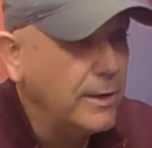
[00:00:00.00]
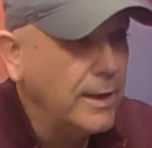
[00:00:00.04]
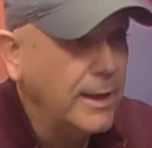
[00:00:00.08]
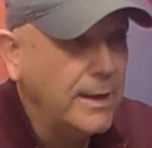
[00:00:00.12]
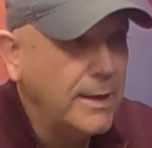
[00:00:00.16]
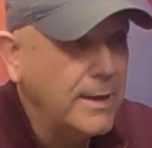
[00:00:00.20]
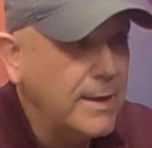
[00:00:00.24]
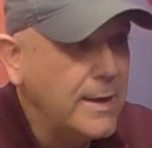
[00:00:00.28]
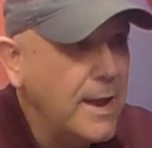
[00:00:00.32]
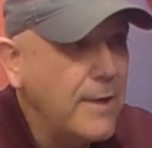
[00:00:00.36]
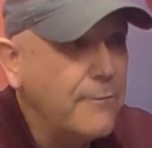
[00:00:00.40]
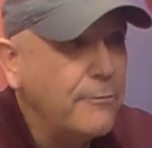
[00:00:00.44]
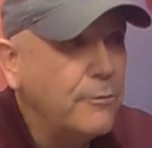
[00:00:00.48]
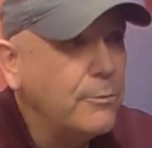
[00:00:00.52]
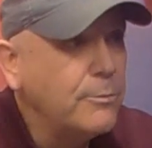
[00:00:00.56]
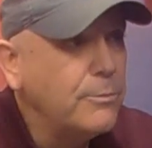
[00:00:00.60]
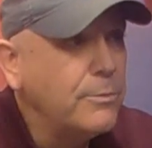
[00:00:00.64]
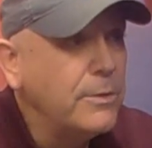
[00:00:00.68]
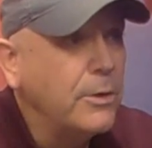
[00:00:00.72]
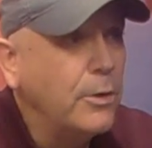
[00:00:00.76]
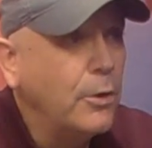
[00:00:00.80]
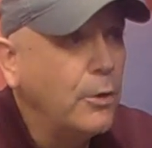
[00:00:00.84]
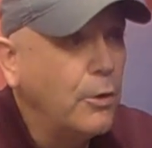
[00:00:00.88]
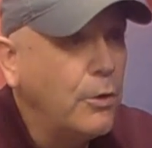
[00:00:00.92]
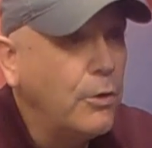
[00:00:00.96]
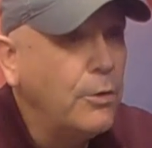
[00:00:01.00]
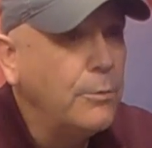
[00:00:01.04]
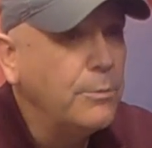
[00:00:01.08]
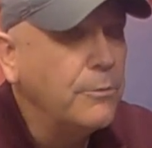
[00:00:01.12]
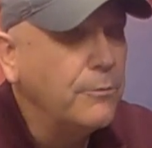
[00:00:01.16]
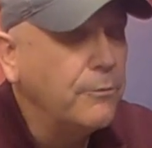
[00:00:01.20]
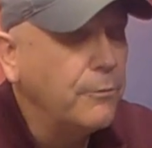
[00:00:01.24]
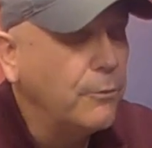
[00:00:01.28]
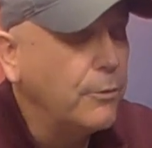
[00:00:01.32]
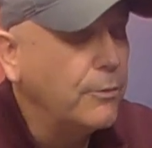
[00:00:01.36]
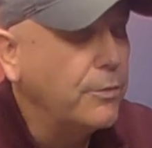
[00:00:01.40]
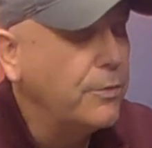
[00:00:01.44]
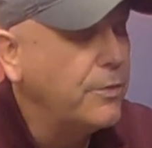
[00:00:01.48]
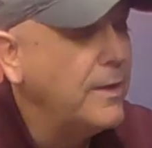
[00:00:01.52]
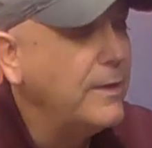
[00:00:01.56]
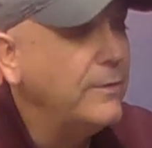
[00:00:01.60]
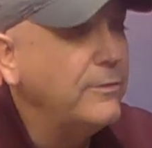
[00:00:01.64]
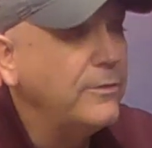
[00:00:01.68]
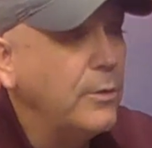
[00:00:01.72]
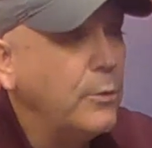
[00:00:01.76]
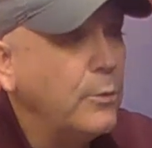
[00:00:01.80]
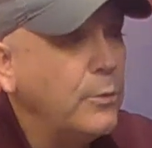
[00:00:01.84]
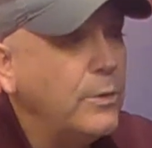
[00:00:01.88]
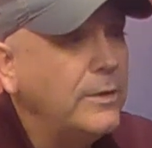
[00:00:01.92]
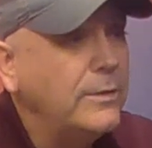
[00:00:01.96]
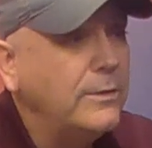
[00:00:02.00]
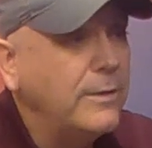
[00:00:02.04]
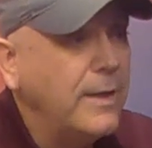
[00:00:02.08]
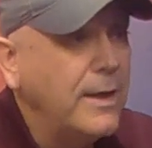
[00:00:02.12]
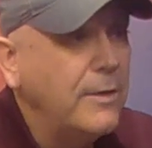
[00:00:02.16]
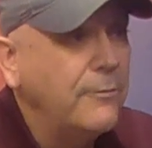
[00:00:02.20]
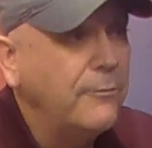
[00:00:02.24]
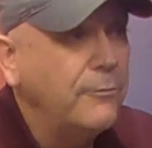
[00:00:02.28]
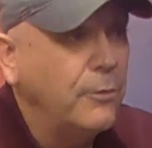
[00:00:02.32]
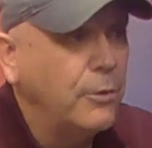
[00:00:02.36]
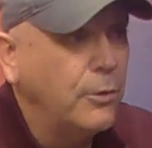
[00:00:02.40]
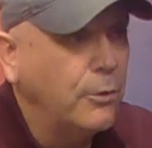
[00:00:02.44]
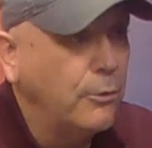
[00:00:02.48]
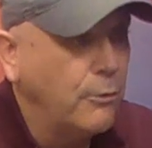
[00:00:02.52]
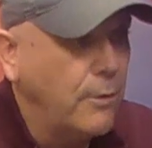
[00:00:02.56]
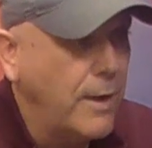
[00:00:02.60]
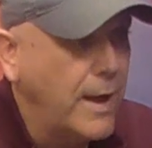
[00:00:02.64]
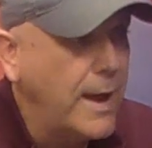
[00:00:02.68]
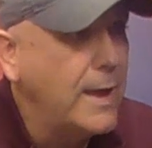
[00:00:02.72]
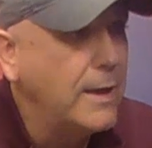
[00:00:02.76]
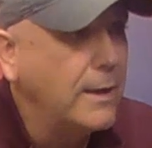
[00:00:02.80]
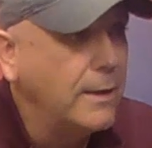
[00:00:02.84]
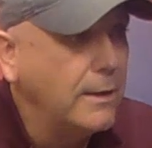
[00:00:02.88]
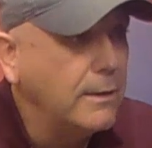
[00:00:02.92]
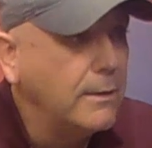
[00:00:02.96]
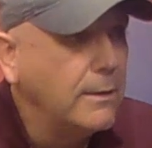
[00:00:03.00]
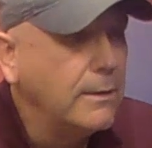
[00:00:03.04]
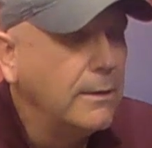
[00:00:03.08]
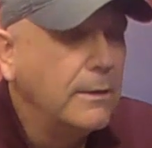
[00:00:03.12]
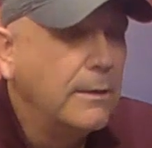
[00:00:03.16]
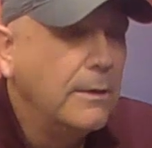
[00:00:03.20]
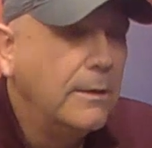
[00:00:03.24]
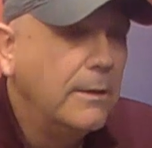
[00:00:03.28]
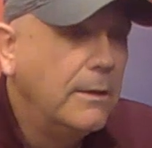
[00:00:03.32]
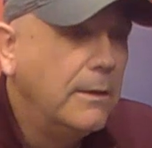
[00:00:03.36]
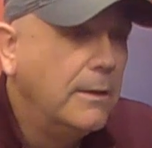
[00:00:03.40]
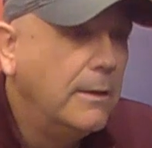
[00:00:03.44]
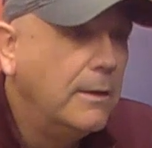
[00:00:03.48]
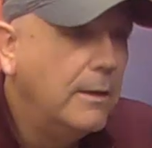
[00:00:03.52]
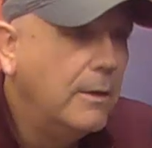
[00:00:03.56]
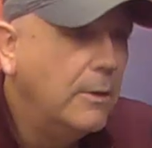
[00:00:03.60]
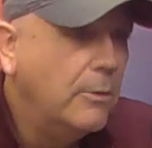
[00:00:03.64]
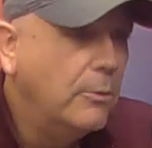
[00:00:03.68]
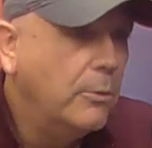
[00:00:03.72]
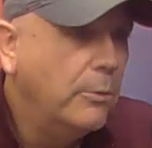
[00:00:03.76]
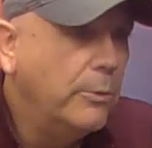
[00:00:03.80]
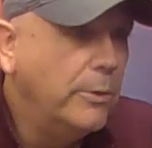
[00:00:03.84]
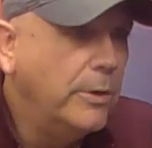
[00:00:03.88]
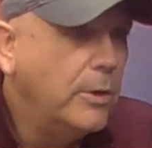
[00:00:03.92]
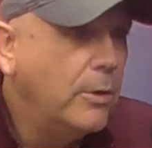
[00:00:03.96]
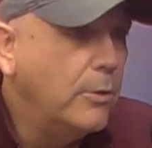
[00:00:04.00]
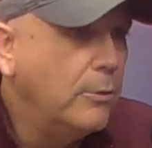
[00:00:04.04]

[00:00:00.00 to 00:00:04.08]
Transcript: that had never been heard before, things that we take for granted. And when we